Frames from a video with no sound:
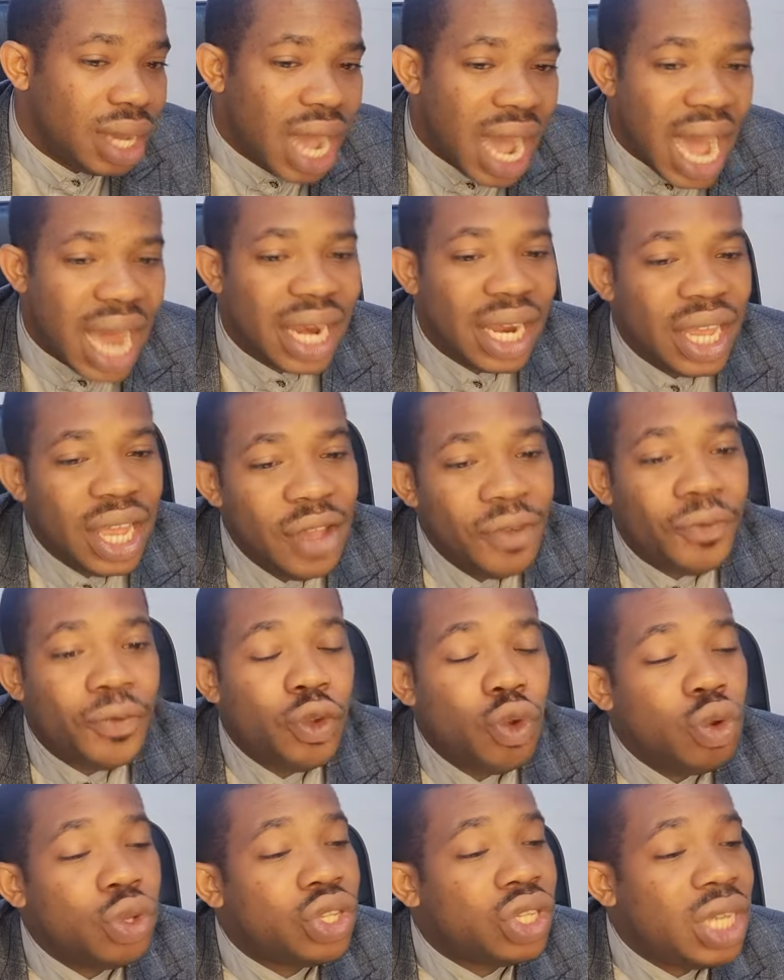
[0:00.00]
And
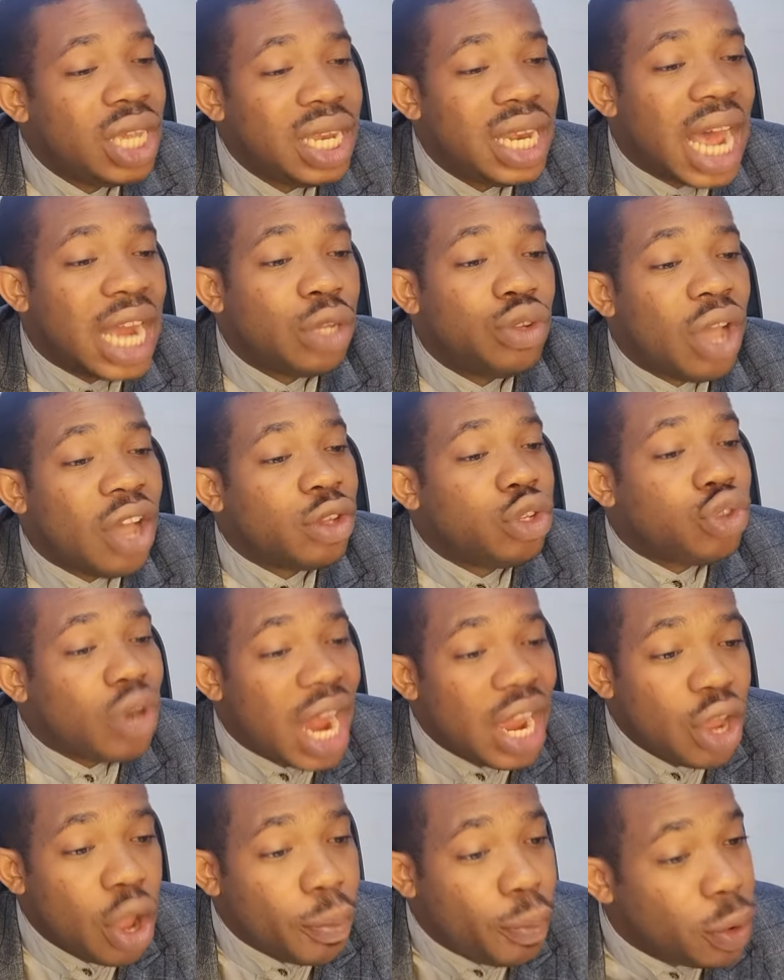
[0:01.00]
if you see that you are
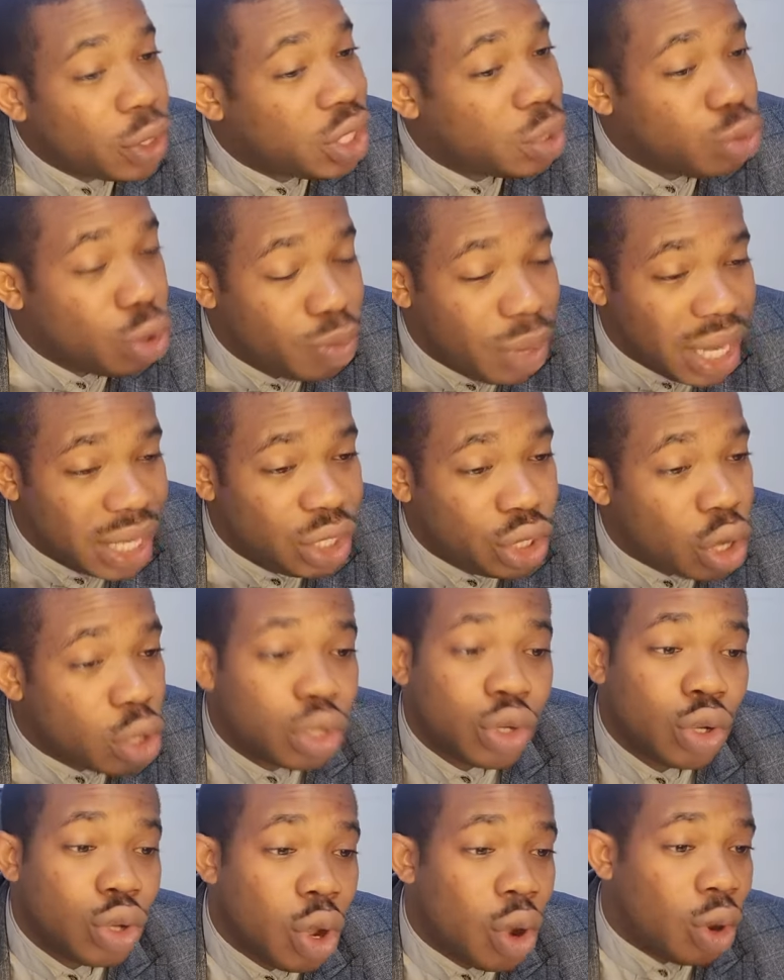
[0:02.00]
trying your possible best,
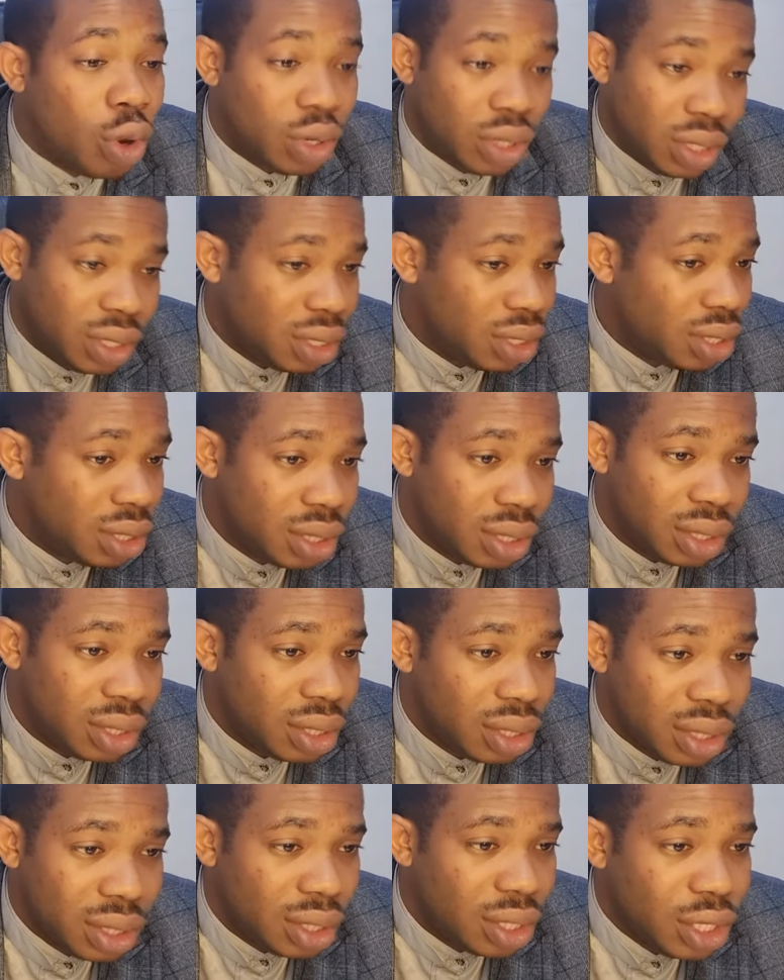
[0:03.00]
talk to God.
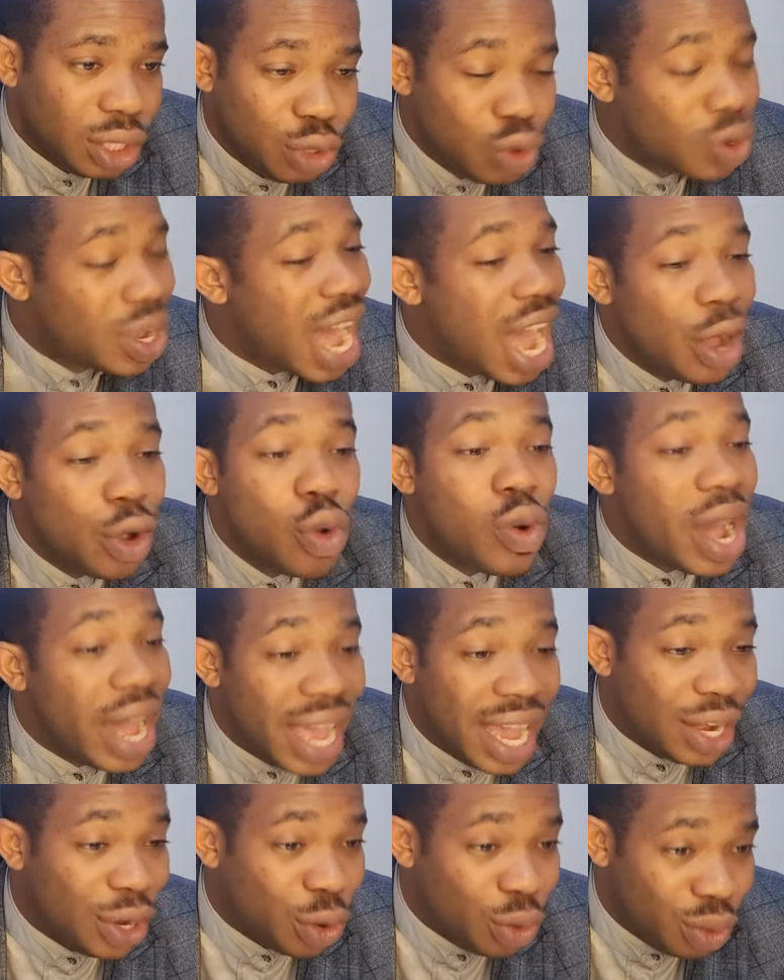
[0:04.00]
You can't go
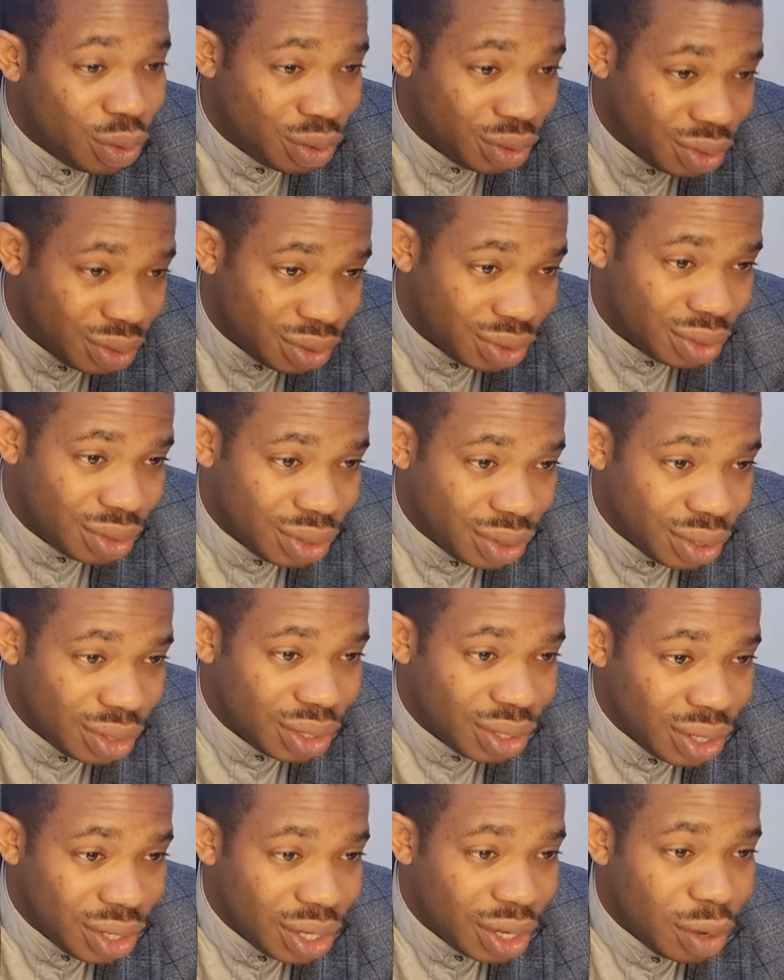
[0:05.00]
ahead, though.
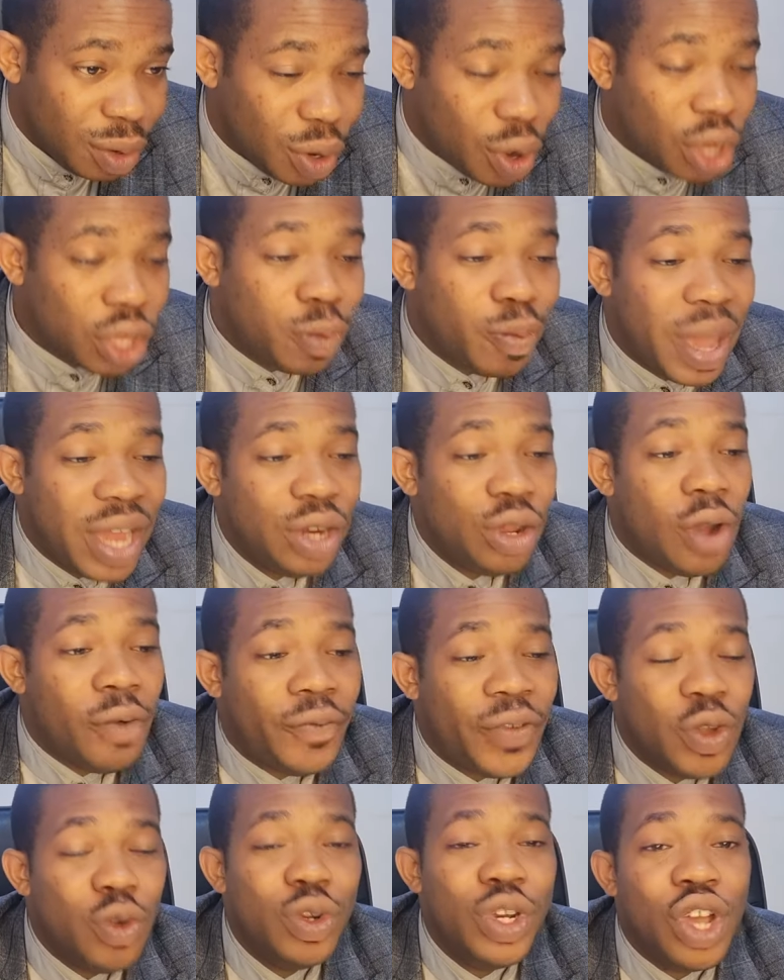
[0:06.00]
Because many
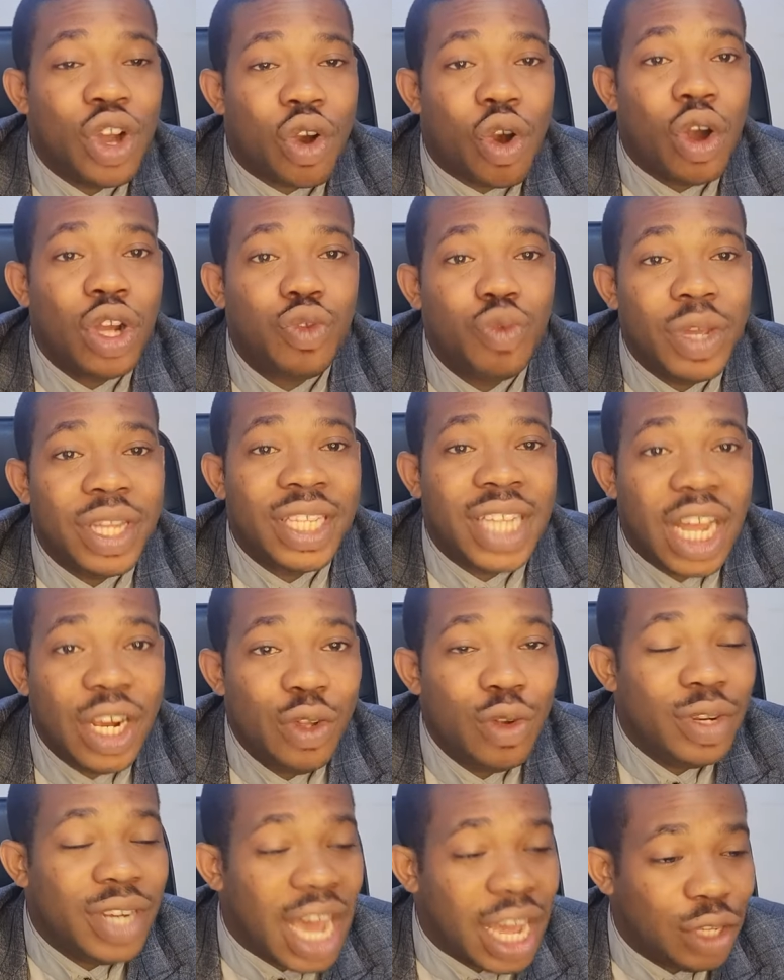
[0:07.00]
of you, the court will tell
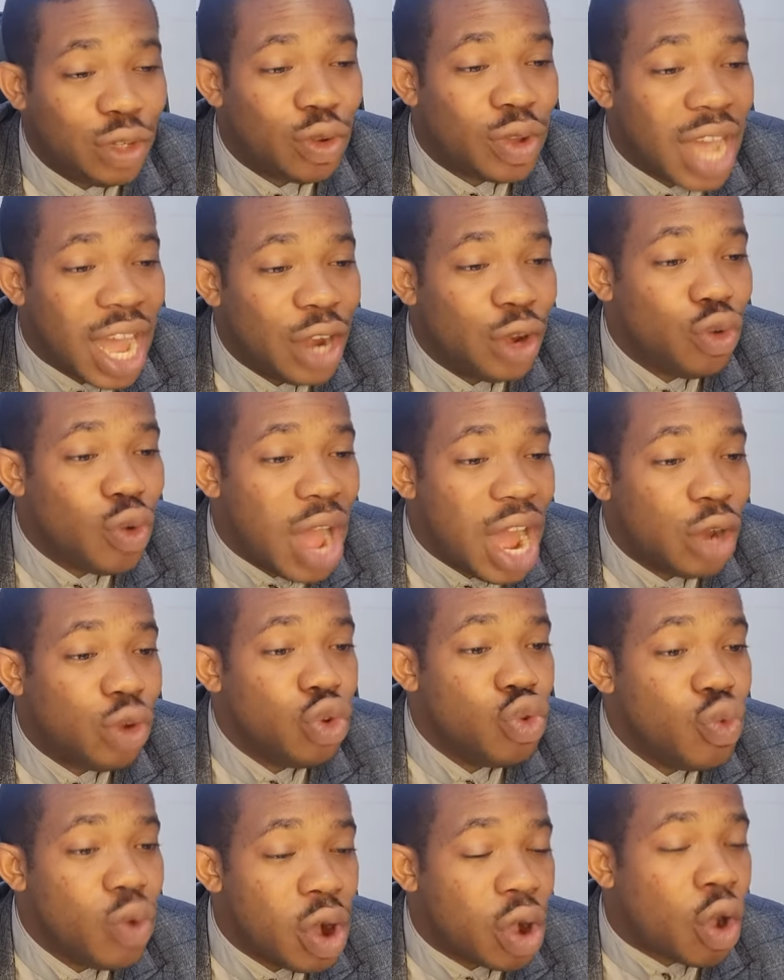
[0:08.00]
you that you can do
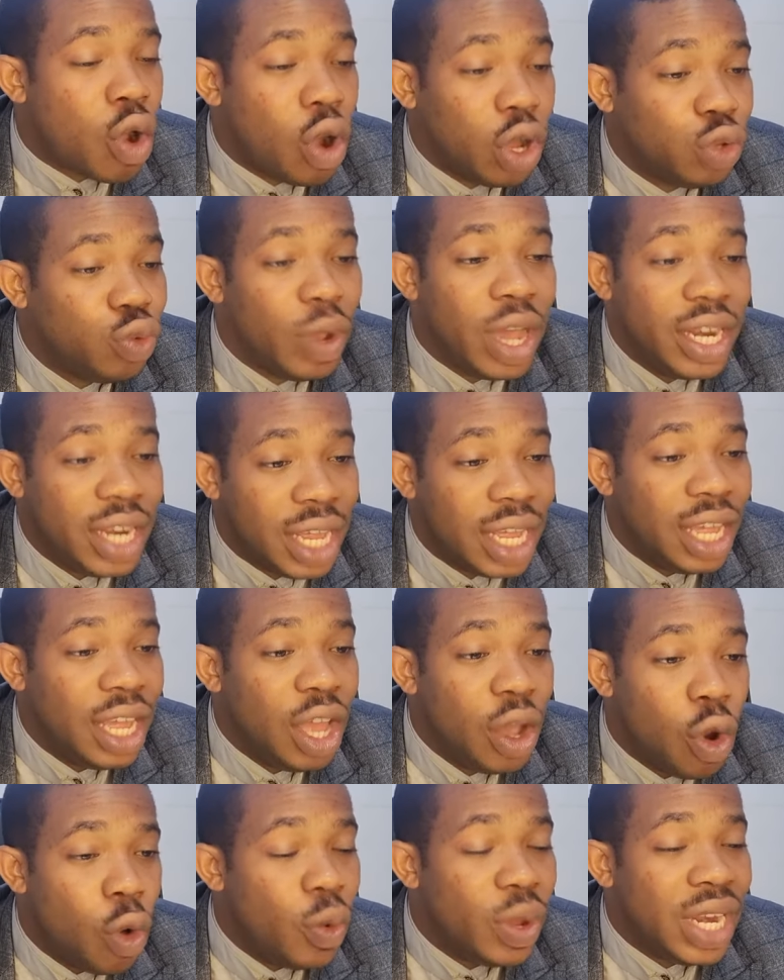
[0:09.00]
a court wedding
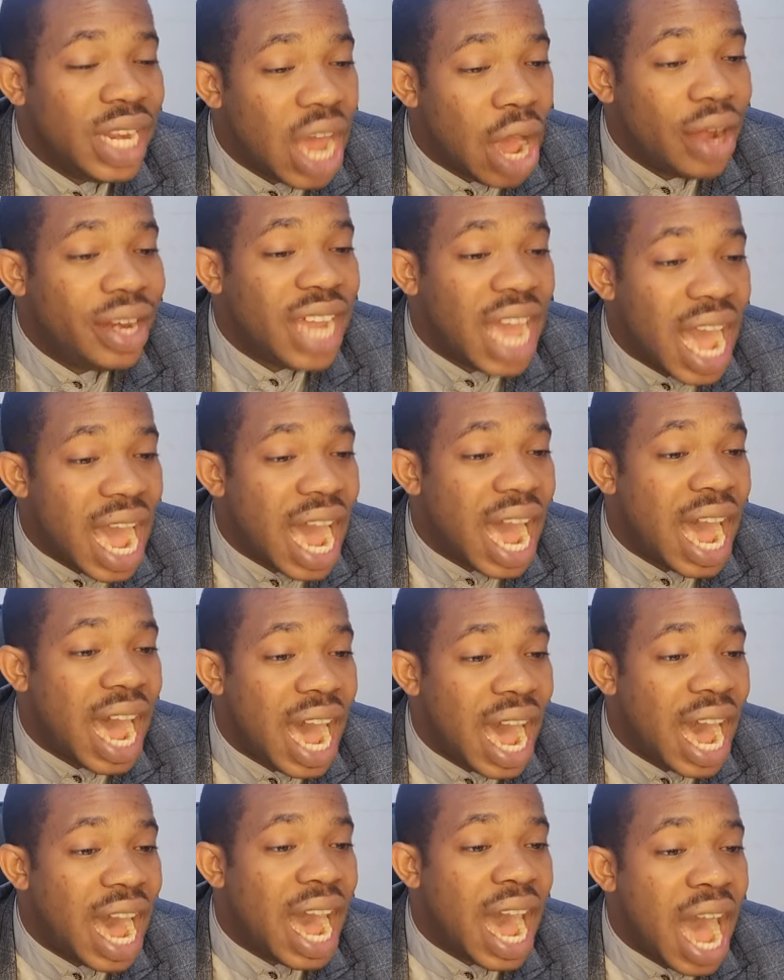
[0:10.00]
without their
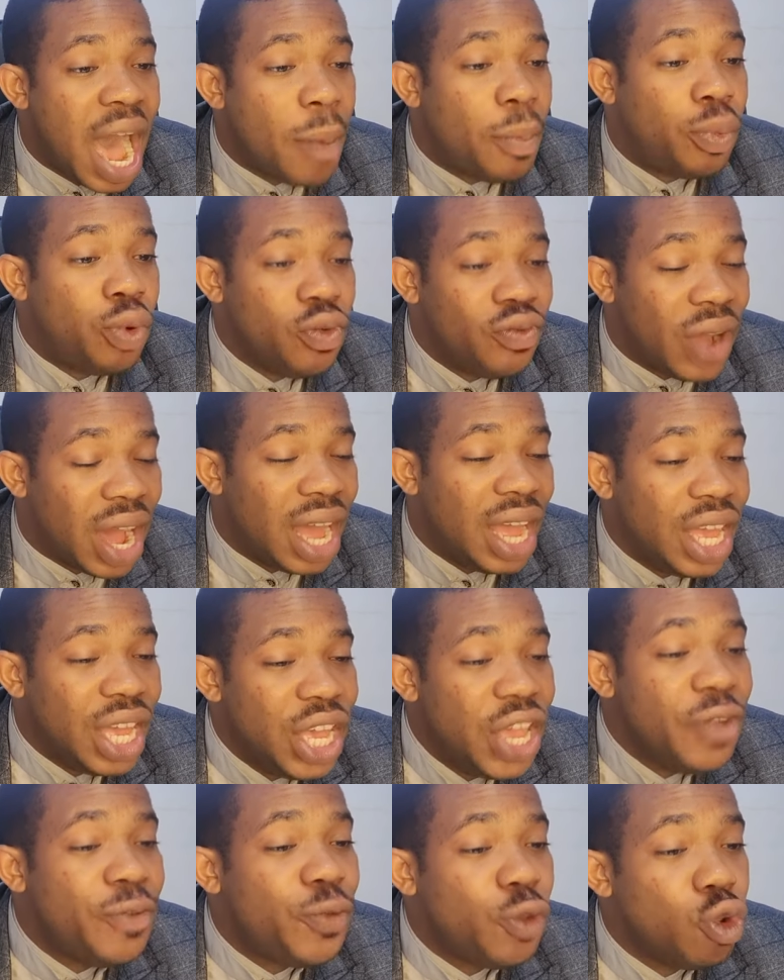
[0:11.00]
approval.
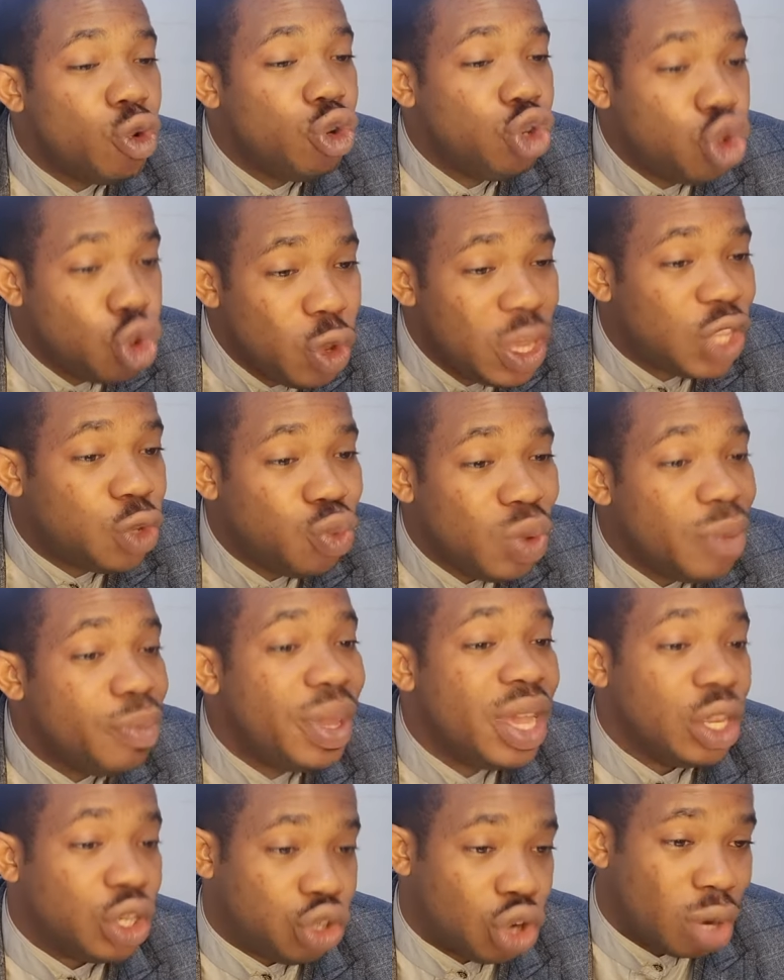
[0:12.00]
If you do it, we'll
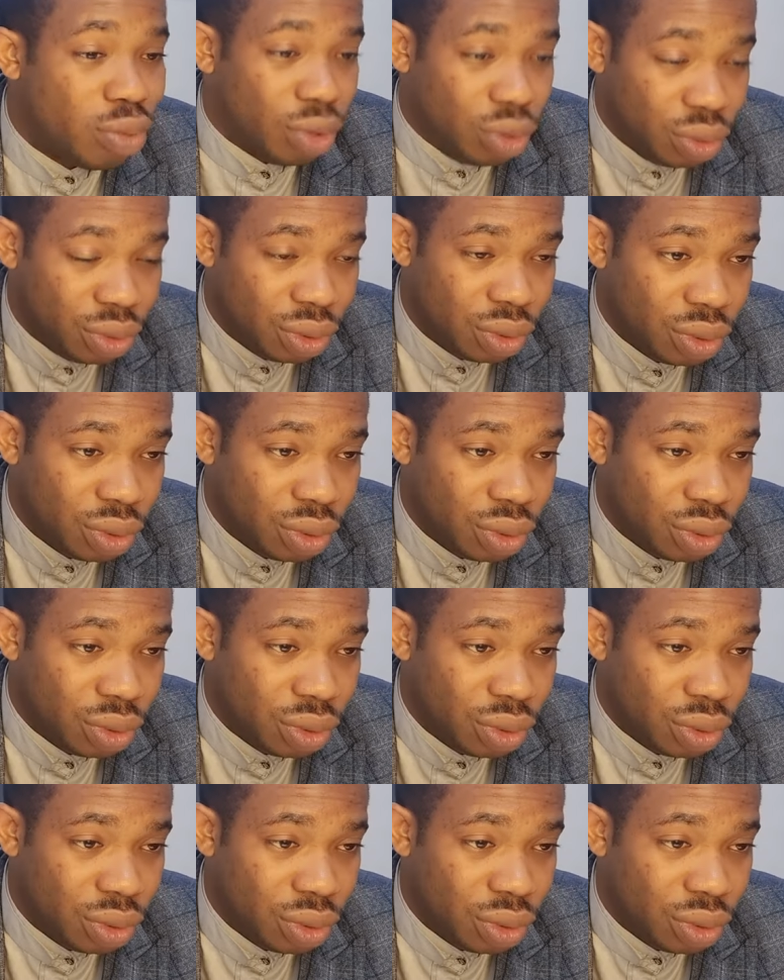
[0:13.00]
be in trouble.